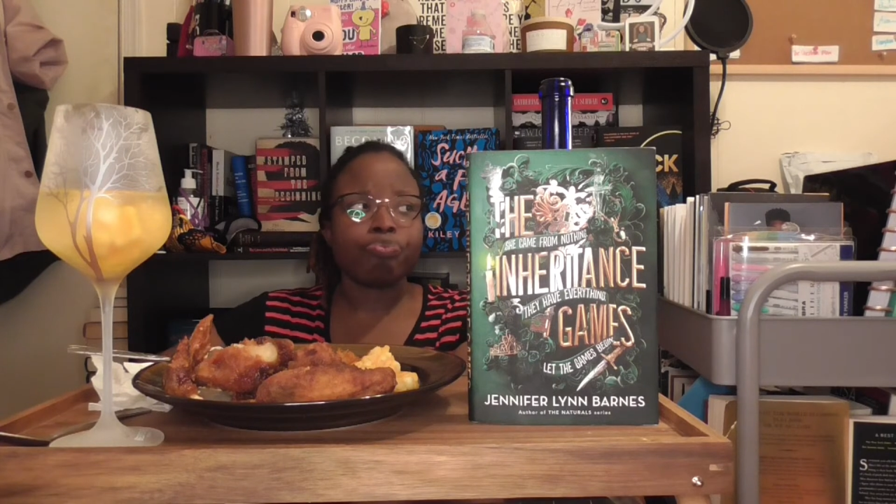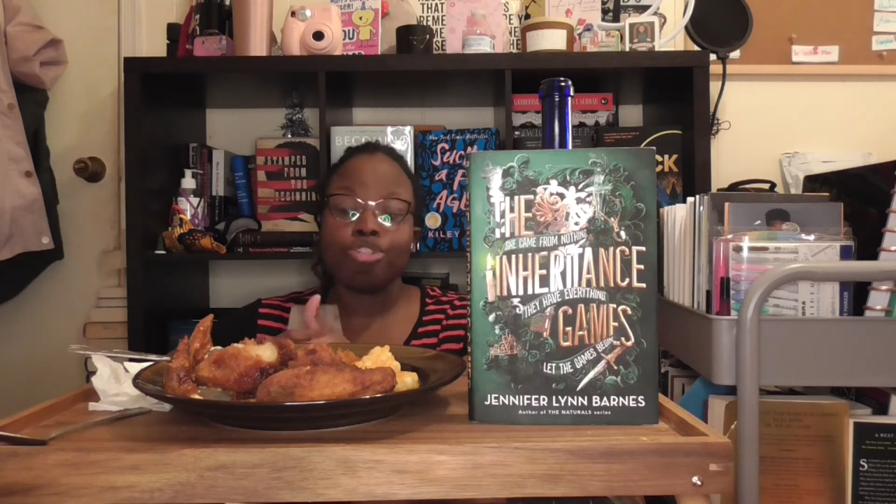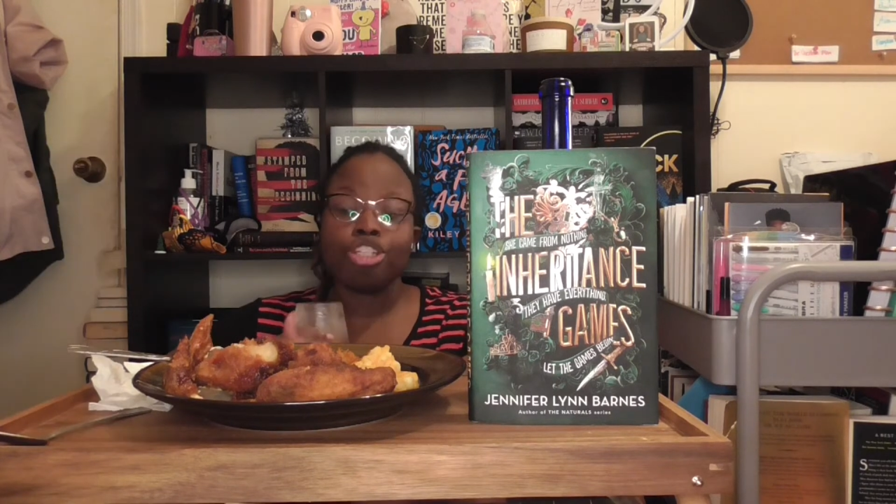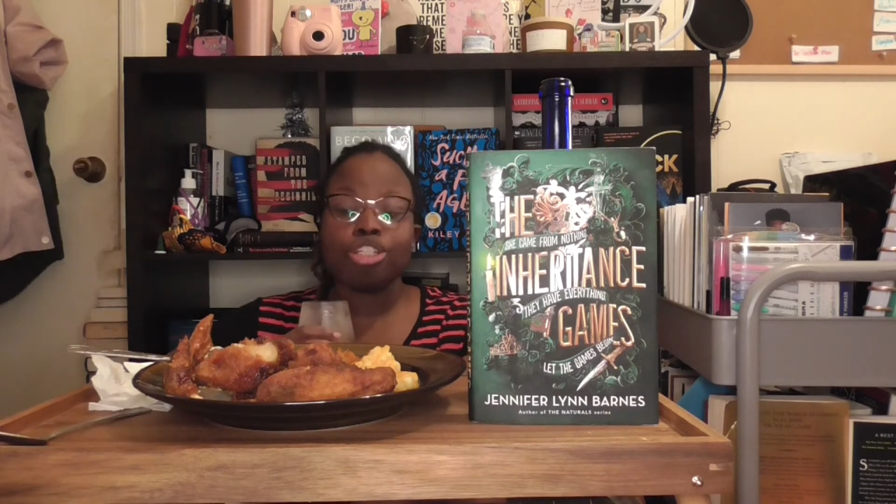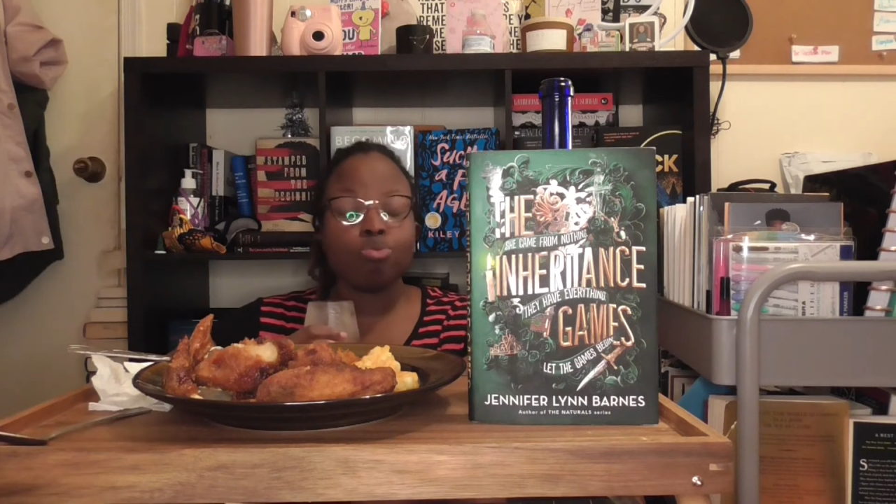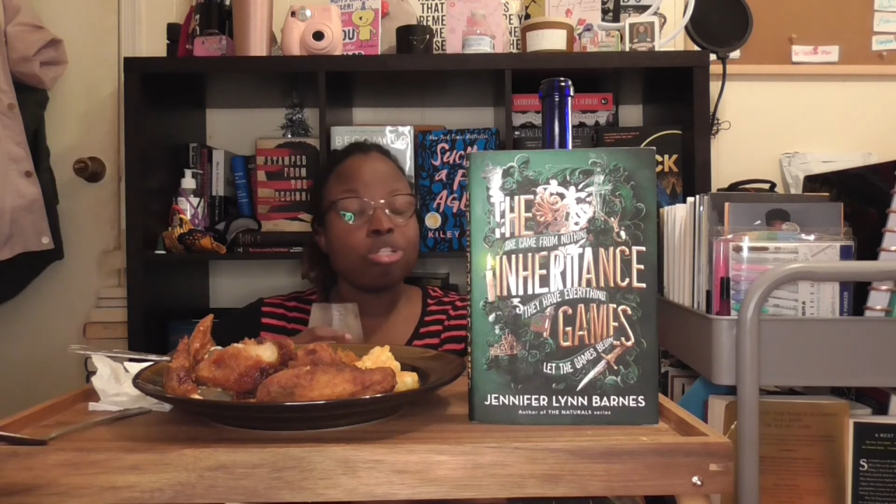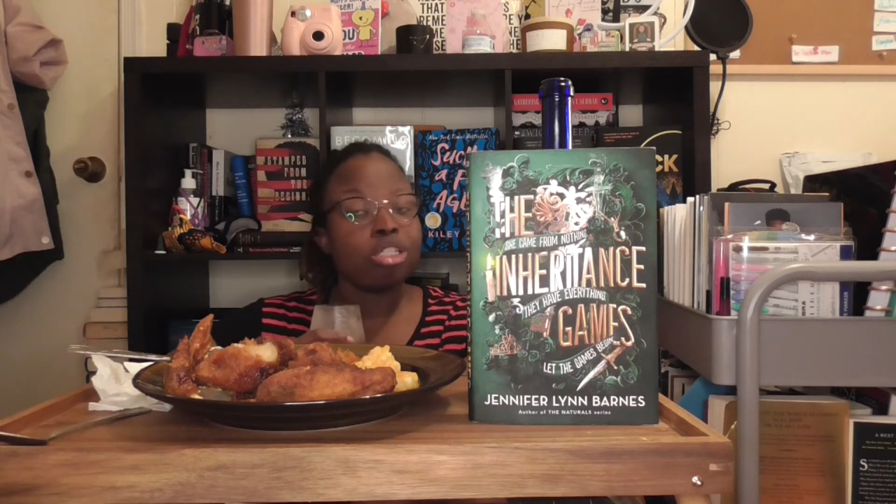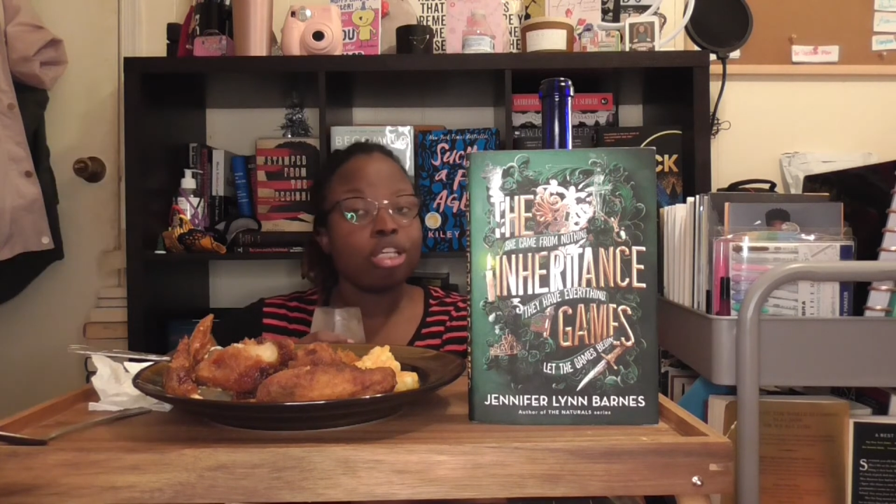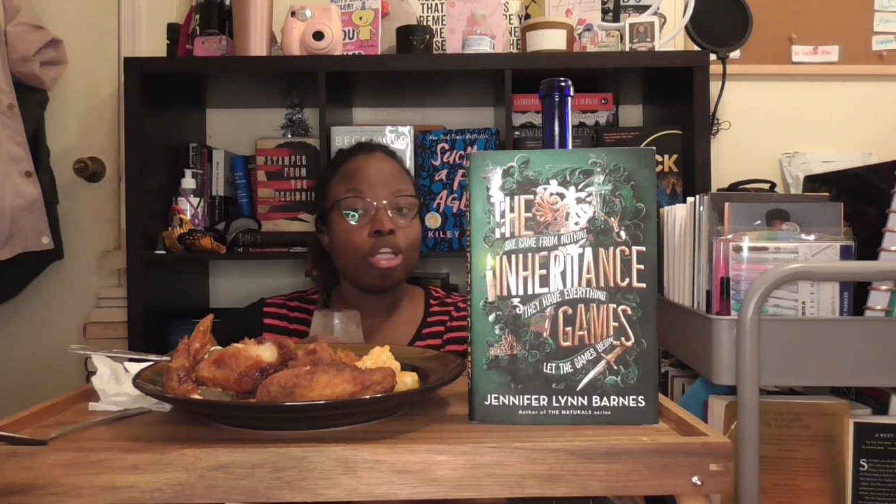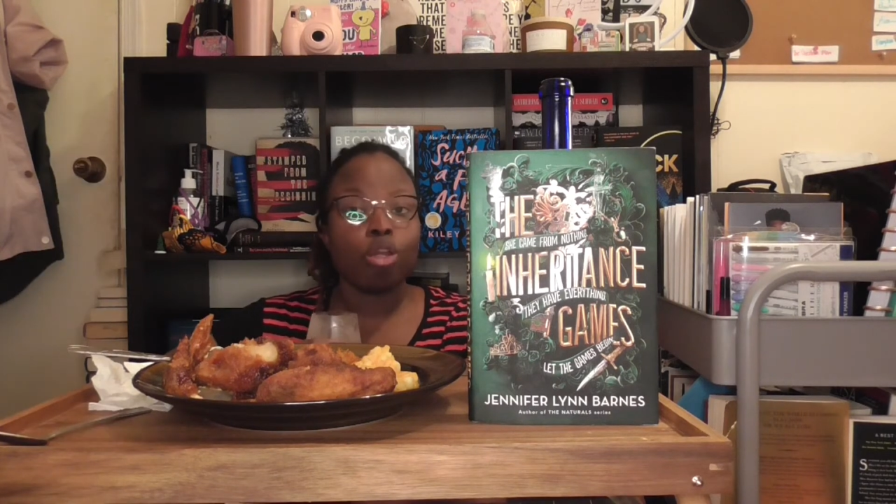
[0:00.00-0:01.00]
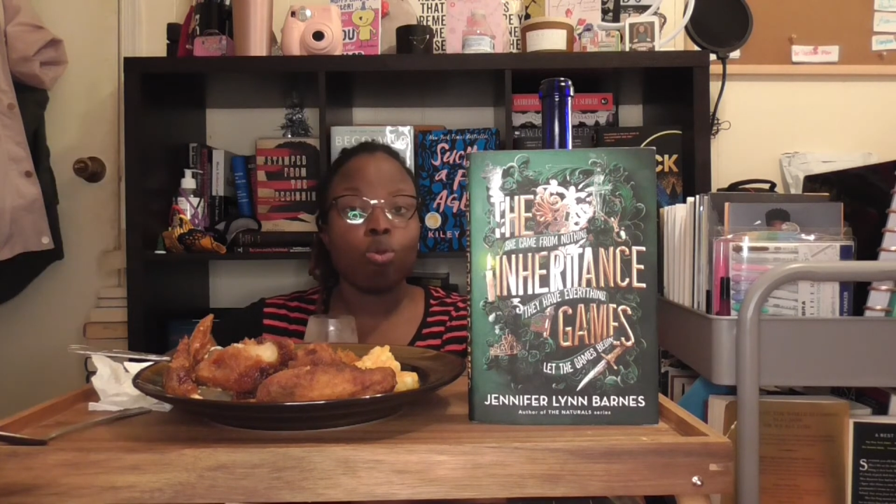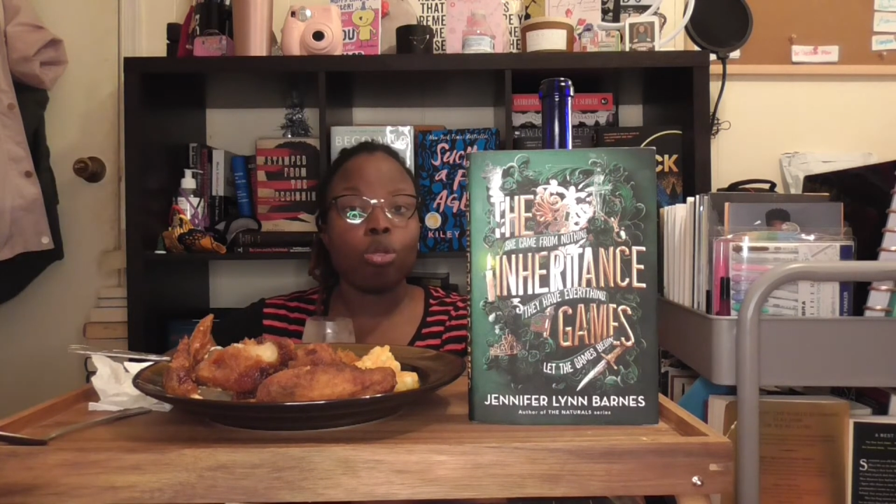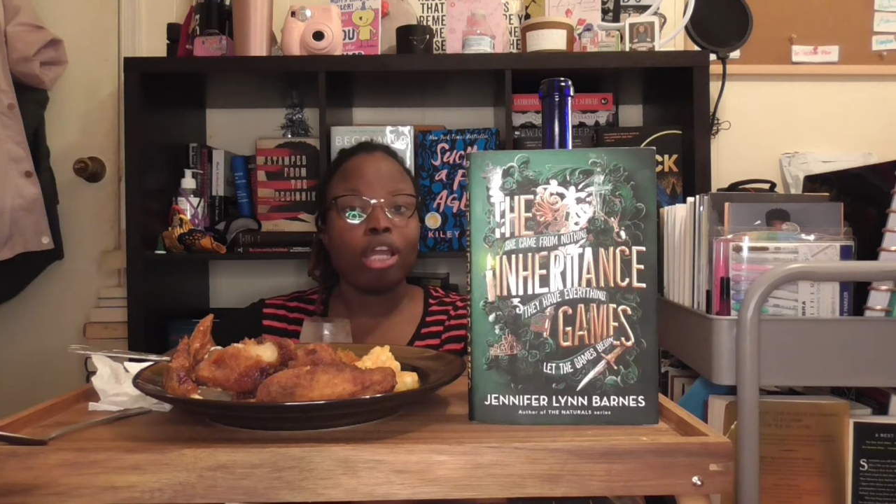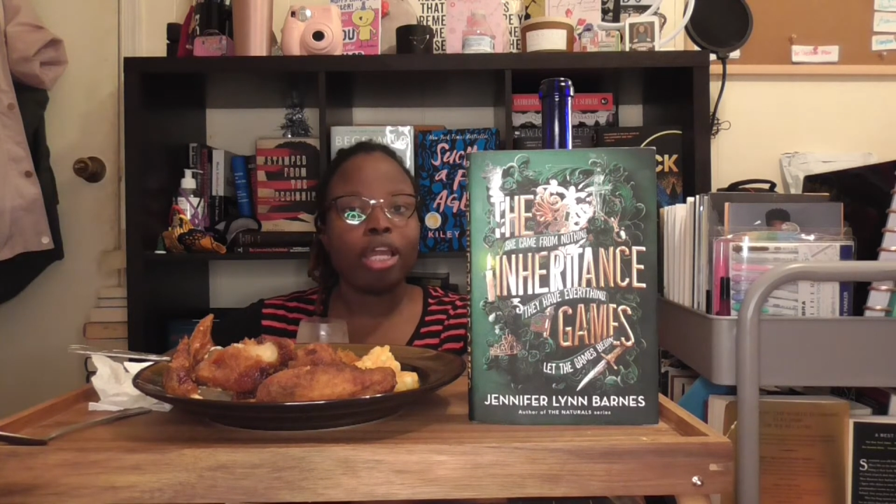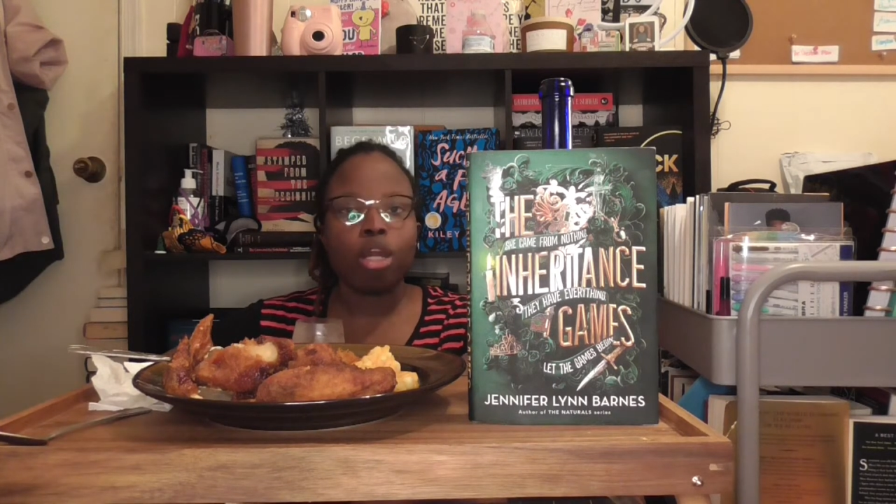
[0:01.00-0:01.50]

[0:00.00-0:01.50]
she just wants to you know lay